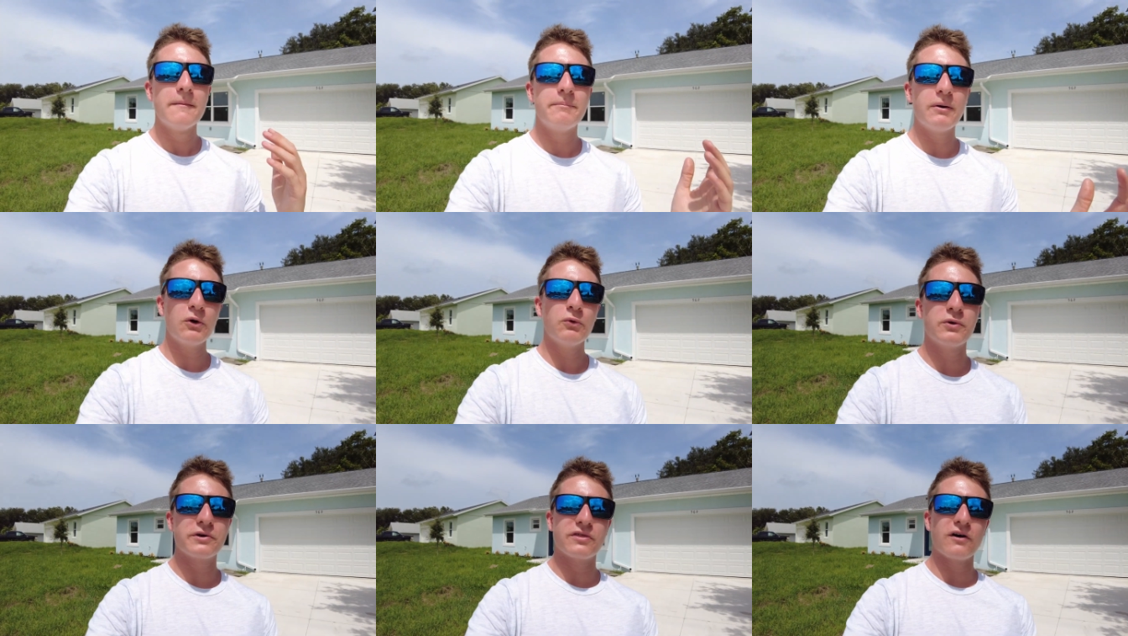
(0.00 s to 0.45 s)

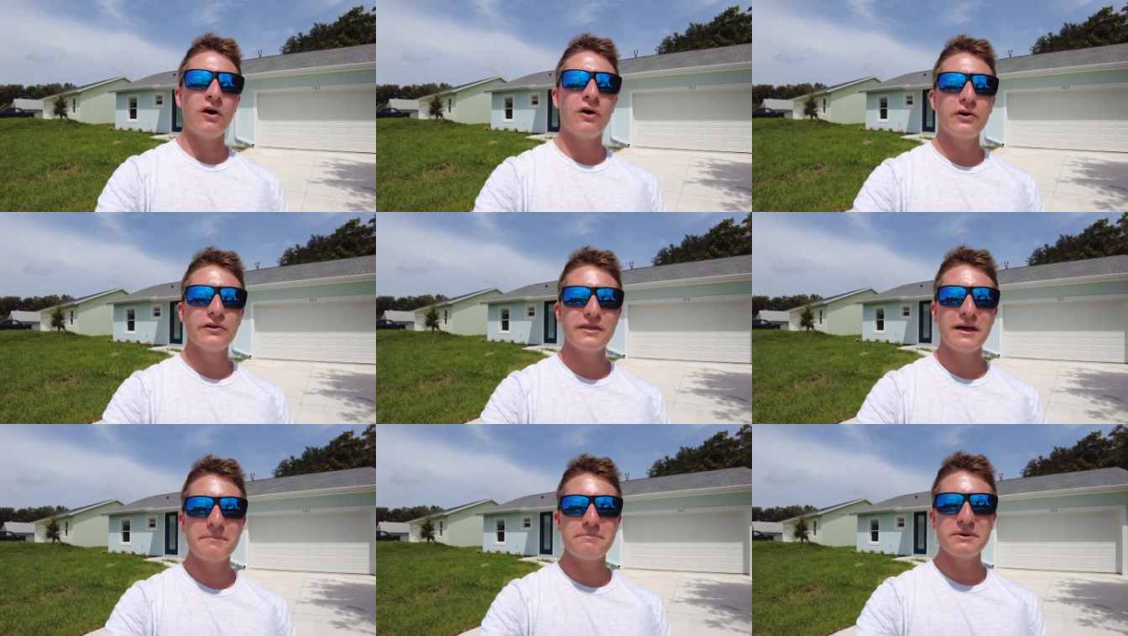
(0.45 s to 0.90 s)
But with
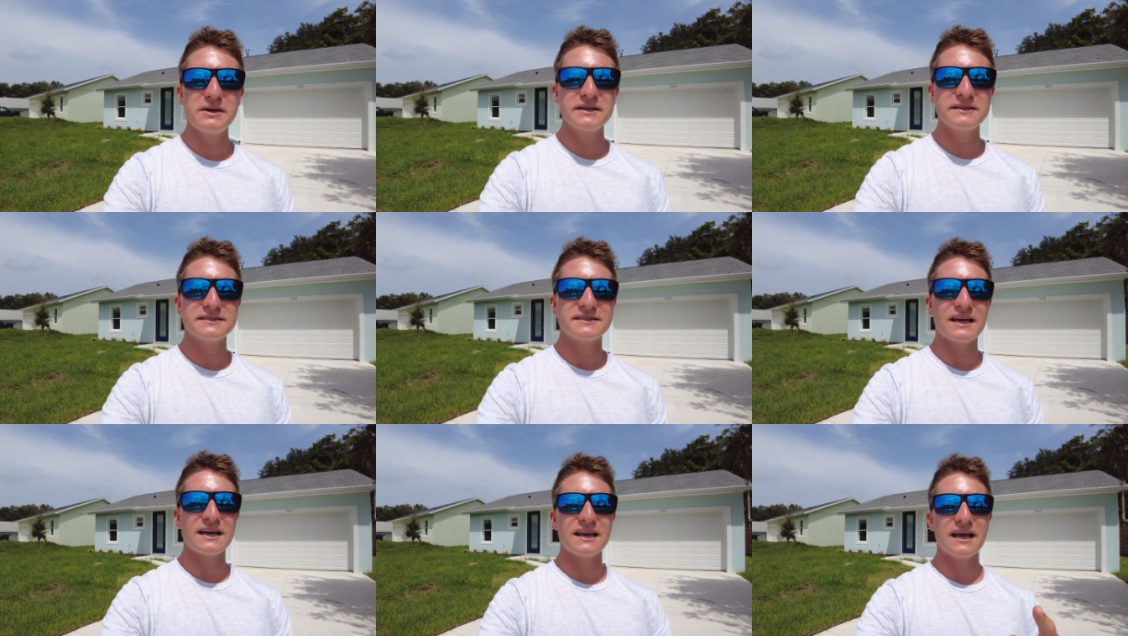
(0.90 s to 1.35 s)
all that being
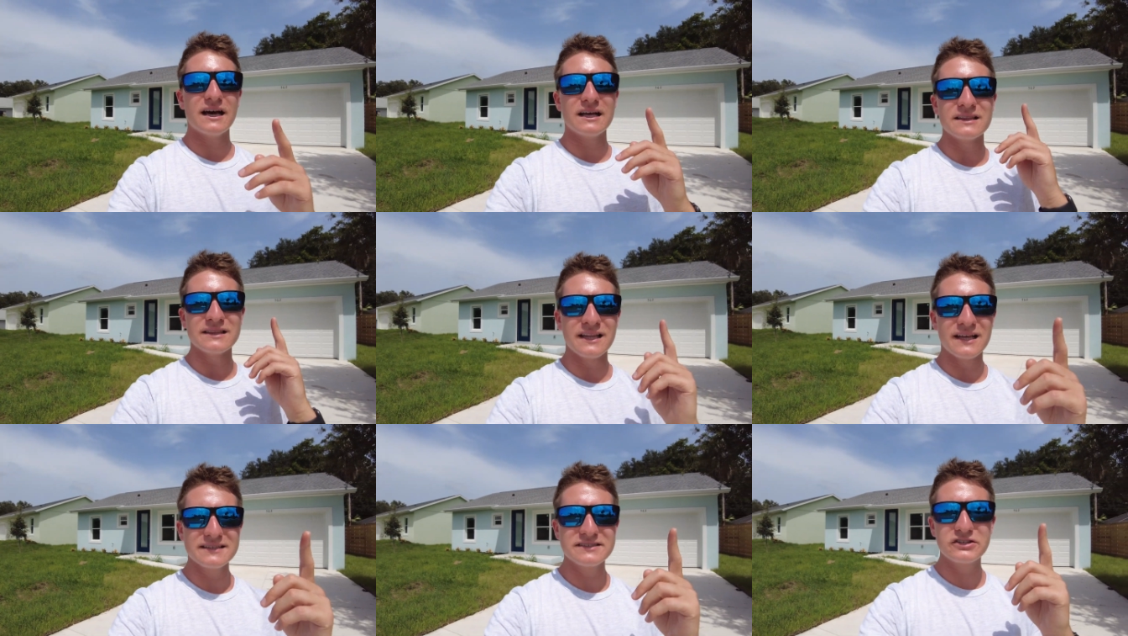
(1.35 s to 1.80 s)
said,
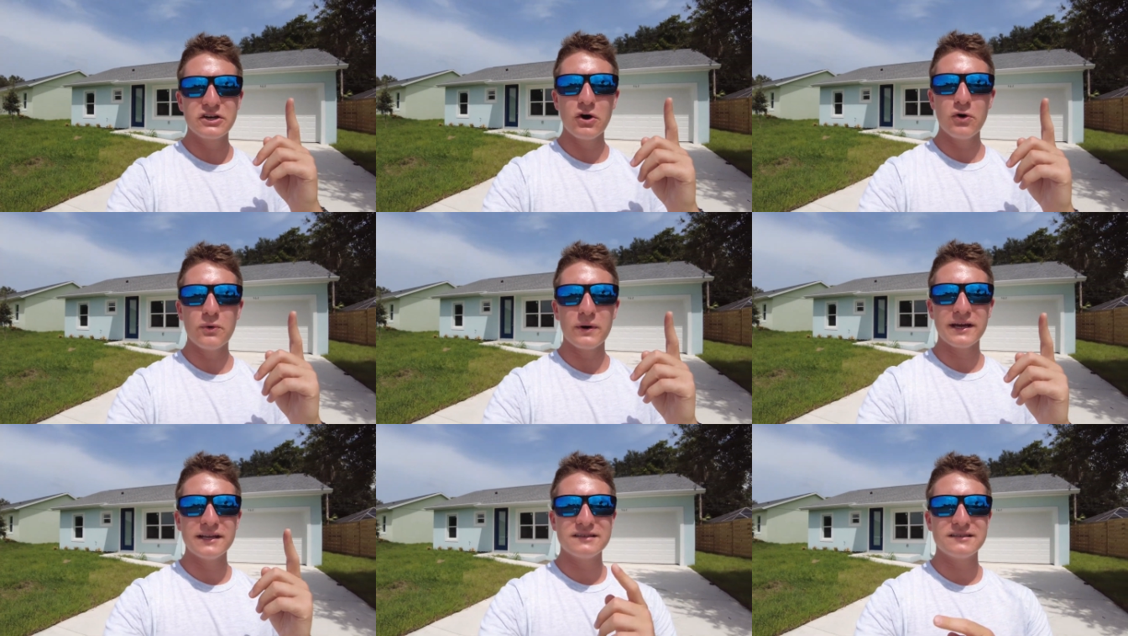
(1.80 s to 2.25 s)
let's
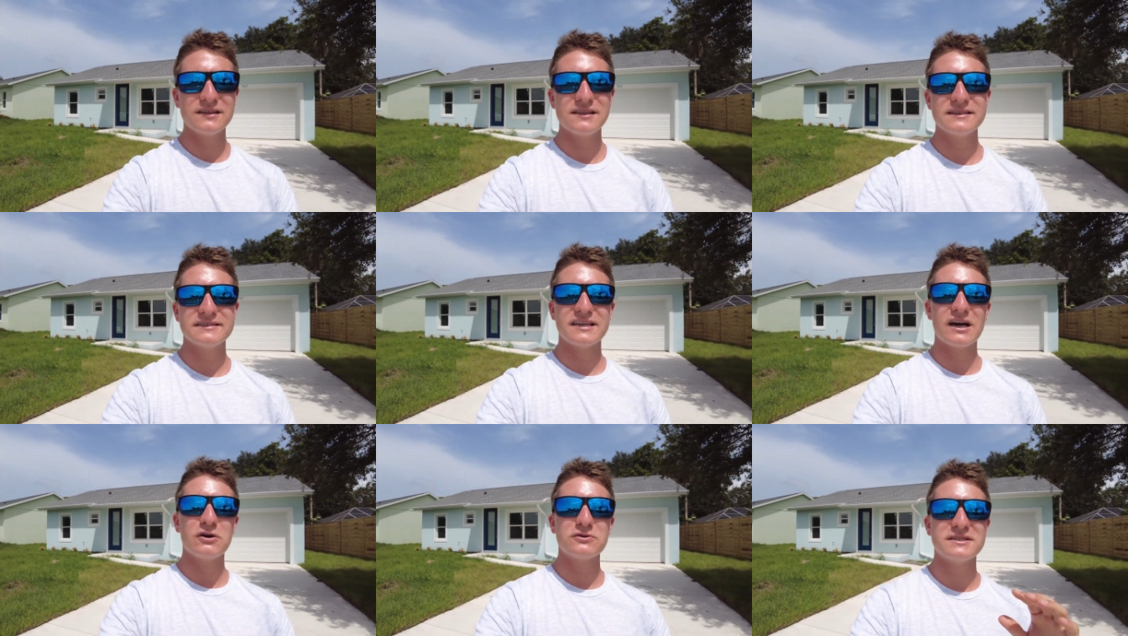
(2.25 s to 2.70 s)
go into
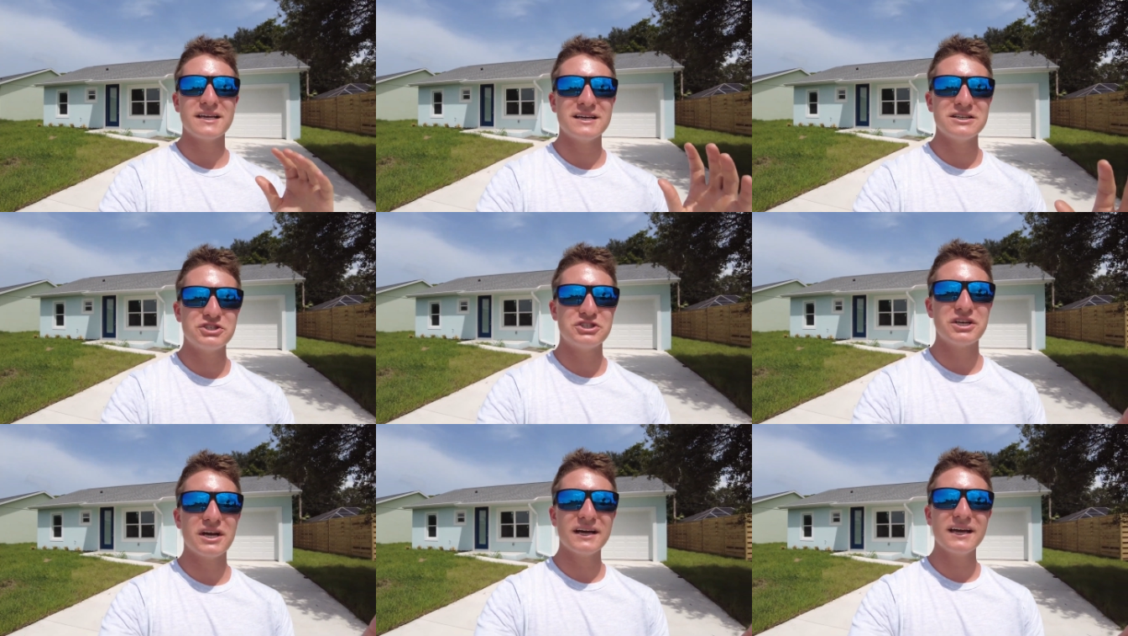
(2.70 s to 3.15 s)
this house
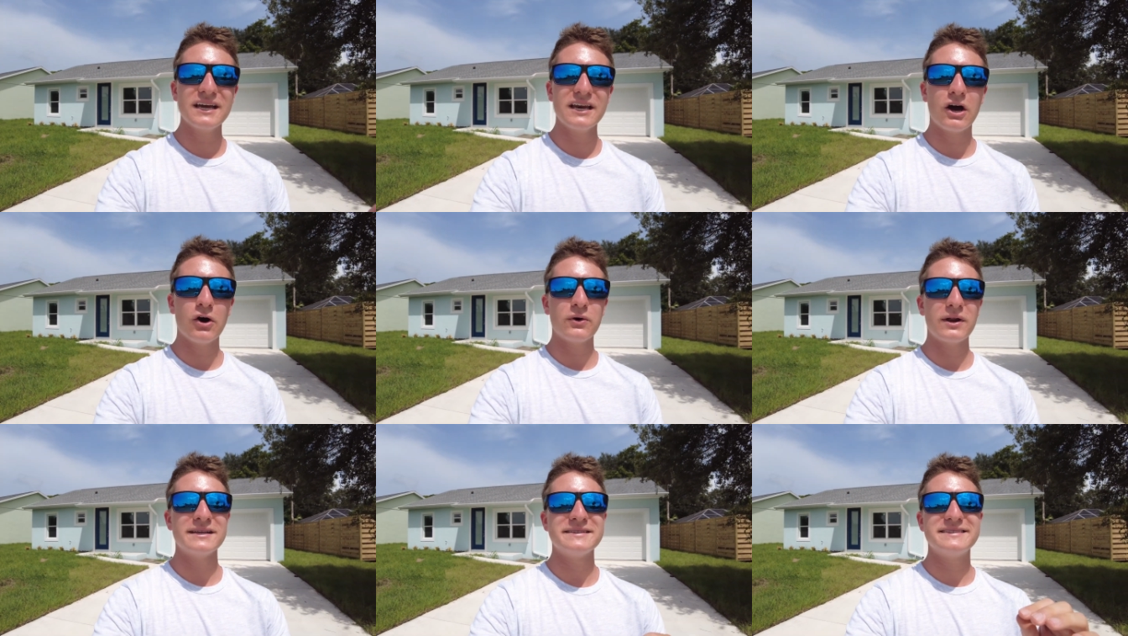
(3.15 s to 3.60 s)
and check it
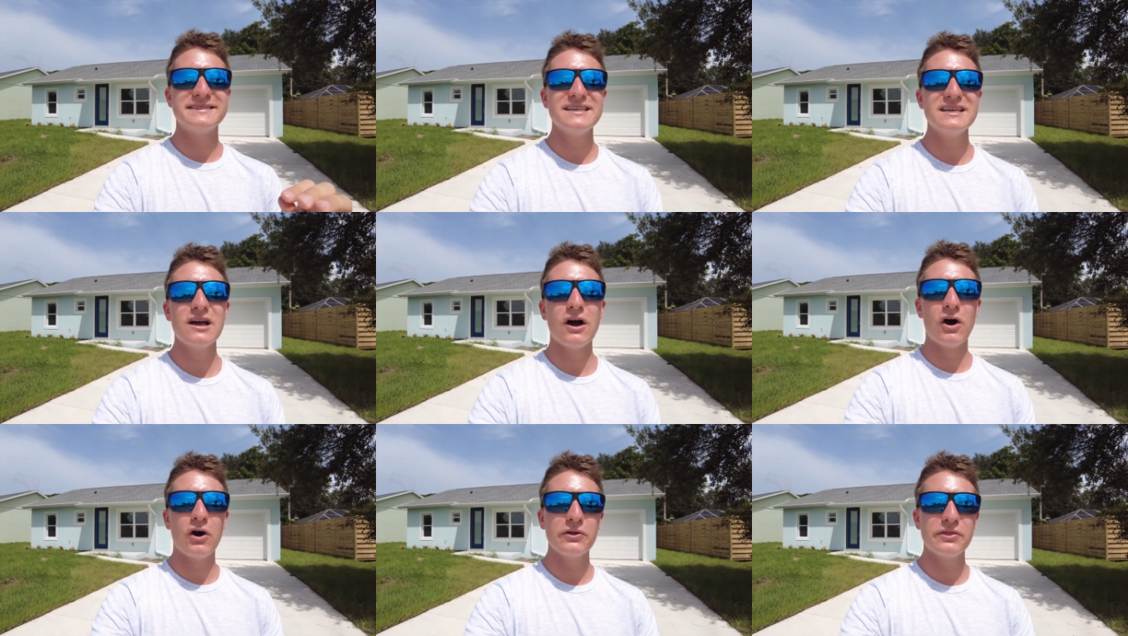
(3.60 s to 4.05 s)
out and
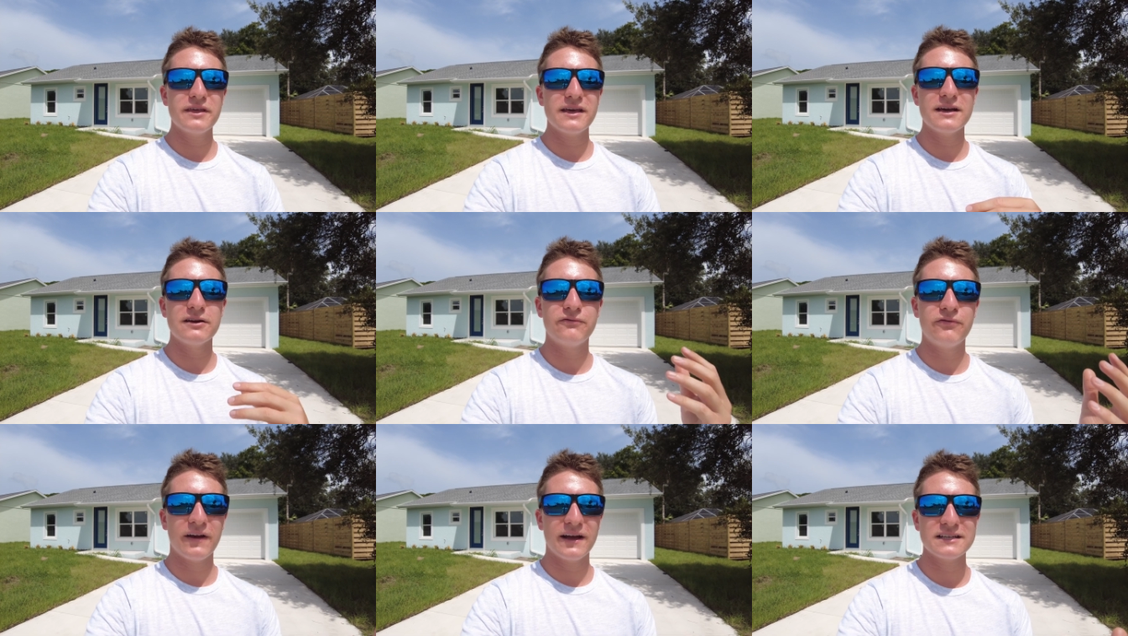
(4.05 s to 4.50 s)
see all
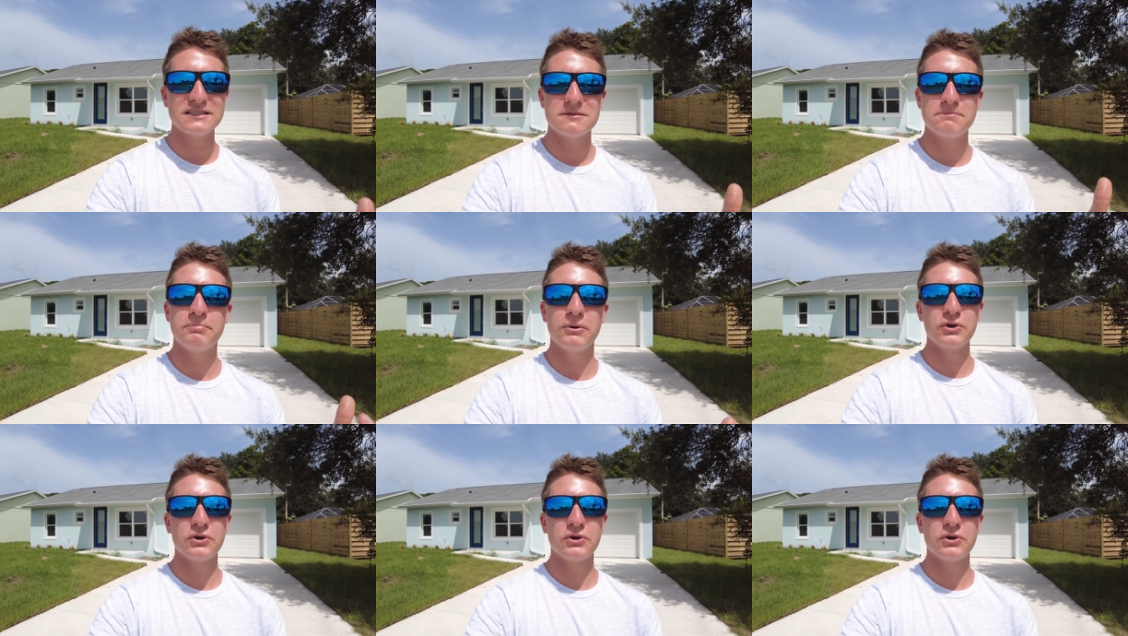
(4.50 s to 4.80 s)
the advanced